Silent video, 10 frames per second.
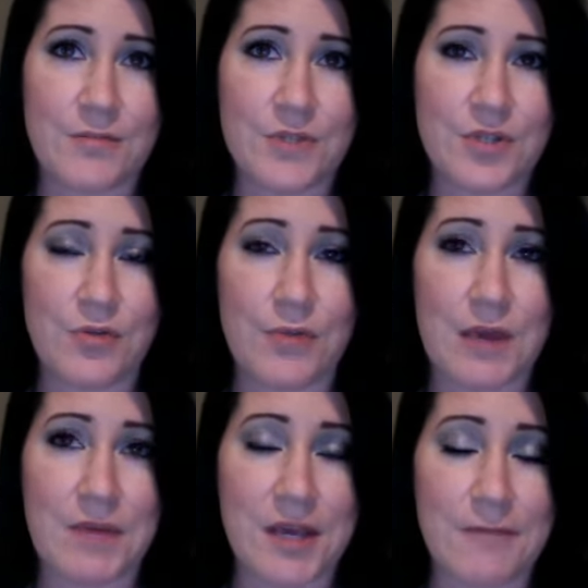So
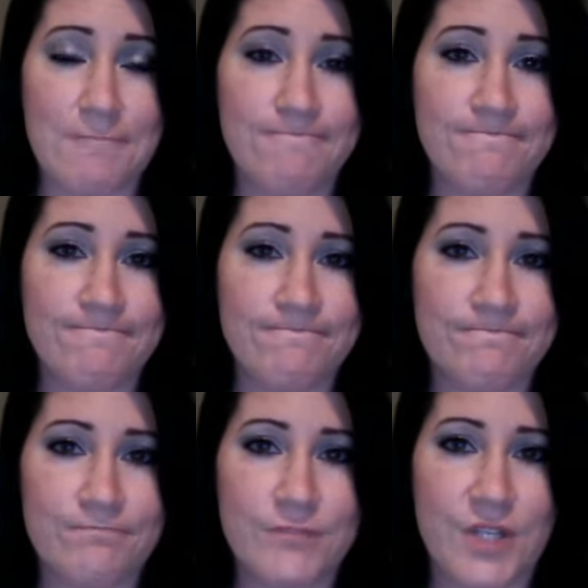maybe,
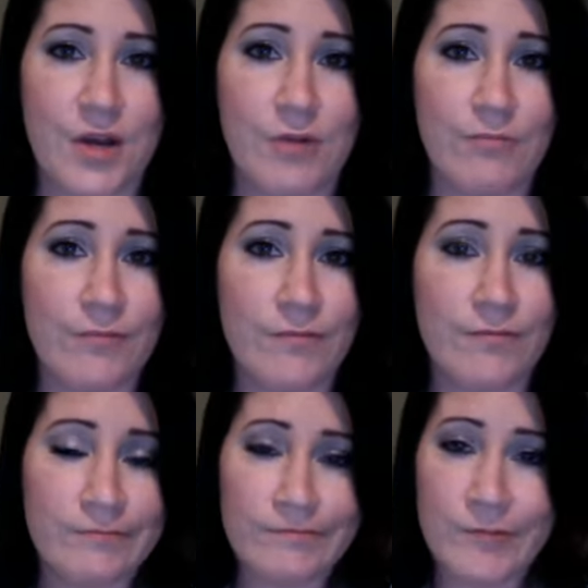who
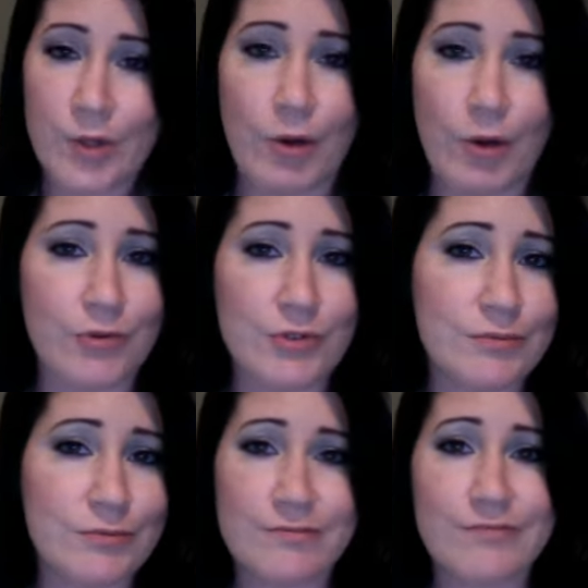knows?
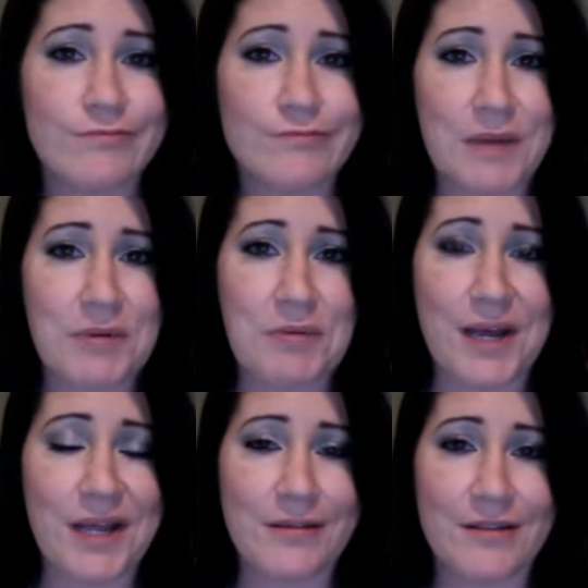Maybe
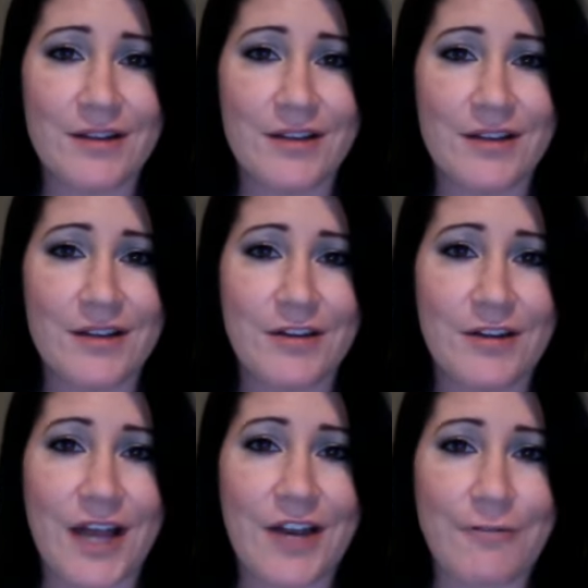by
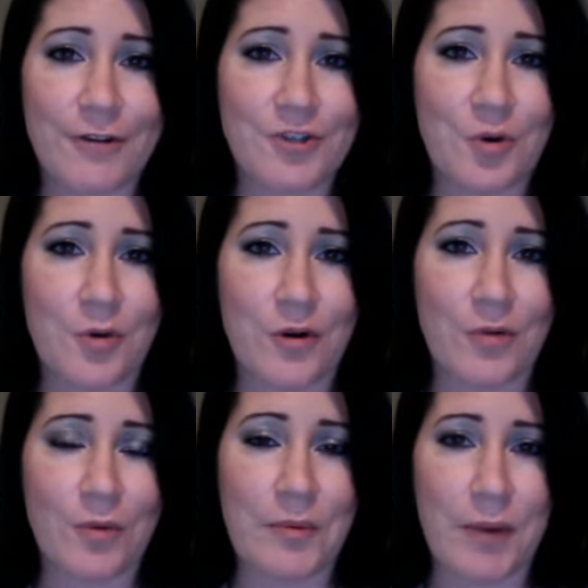end of first quarter
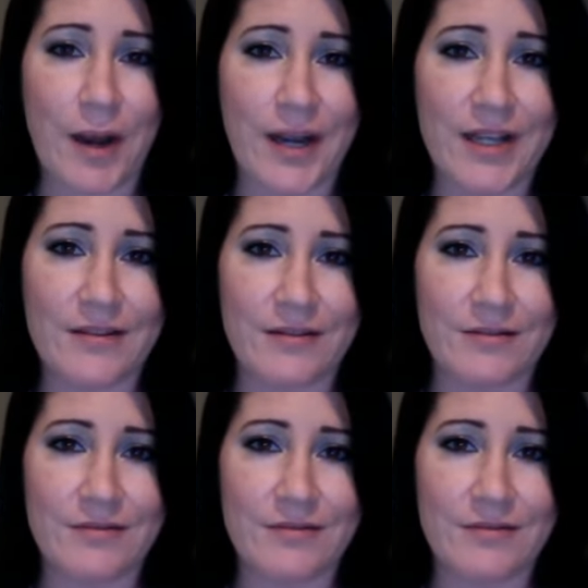we'll be pregnant, and